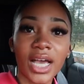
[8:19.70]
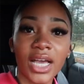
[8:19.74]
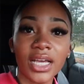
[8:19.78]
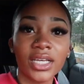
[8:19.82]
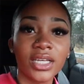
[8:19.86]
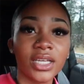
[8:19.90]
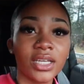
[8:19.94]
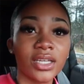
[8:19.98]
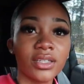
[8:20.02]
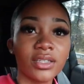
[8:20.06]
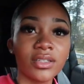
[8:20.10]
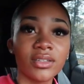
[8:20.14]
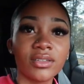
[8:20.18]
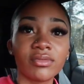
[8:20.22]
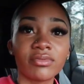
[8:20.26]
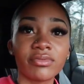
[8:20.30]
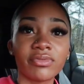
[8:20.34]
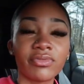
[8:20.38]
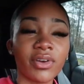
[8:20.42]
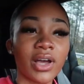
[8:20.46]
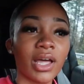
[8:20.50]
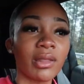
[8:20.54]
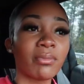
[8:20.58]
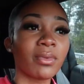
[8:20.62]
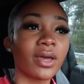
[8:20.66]
I couldn't
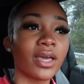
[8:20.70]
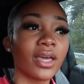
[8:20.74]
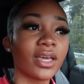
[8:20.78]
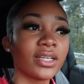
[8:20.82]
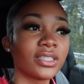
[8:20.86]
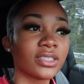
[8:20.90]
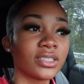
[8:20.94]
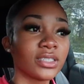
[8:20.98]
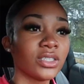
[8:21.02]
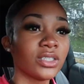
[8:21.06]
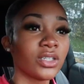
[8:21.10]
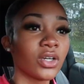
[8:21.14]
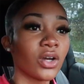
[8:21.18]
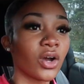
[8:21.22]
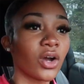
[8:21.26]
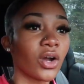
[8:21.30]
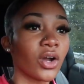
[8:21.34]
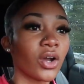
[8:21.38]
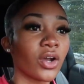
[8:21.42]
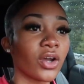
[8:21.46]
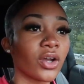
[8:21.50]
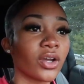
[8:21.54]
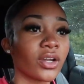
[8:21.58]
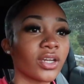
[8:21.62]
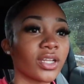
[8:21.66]
find my SD
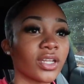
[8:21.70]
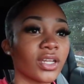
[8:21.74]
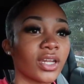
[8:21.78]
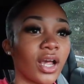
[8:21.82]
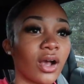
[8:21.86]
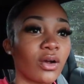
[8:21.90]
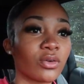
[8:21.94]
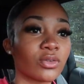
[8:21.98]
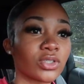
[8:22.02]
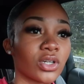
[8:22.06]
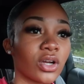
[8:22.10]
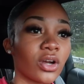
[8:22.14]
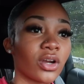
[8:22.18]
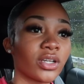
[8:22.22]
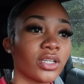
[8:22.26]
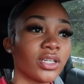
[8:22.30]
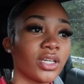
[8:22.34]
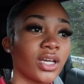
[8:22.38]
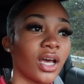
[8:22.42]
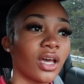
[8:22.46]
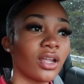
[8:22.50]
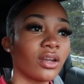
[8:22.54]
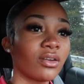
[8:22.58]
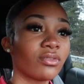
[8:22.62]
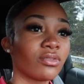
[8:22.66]
card and I was already
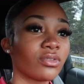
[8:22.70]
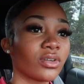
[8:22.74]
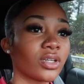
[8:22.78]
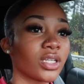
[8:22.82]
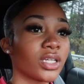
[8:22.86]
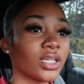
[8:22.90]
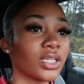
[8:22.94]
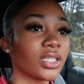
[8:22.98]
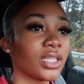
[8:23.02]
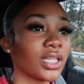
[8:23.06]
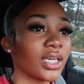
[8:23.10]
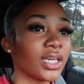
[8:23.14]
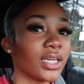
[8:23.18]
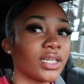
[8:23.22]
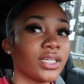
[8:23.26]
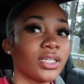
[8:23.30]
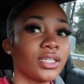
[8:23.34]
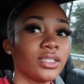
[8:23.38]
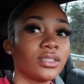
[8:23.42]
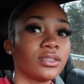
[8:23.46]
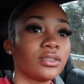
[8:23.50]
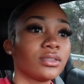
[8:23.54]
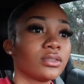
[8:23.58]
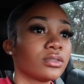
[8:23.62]
kind of running late.